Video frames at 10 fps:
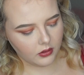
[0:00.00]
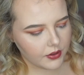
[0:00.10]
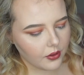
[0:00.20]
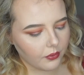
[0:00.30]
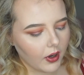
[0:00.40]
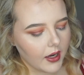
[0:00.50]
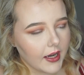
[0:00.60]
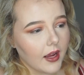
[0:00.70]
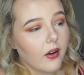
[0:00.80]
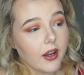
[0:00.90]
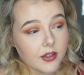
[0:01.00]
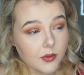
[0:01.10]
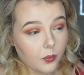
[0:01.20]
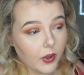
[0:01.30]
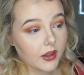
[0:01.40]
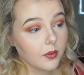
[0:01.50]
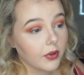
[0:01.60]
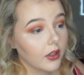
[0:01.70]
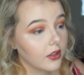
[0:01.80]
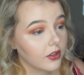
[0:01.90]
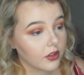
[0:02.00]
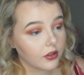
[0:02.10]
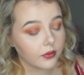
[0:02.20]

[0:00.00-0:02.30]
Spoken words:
So right now I just wet the brush